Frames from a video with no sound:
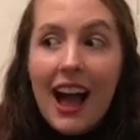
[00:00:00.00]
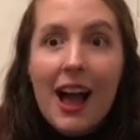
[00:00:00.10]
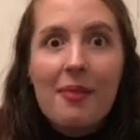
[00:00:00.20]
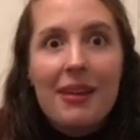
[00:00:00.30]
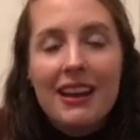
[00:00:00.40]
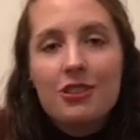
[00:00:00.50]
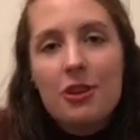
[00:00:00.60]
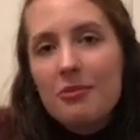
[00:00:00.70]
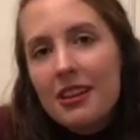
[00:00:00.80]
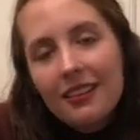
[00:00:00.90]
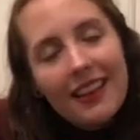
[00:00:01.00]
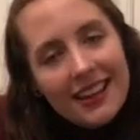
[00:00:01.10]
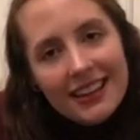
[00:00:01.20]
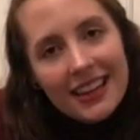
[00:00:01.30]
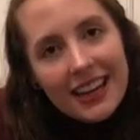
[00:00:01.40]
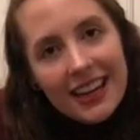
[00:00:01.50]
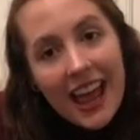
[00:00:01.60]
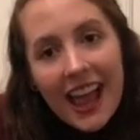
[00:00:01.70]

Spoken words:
I made a trip to London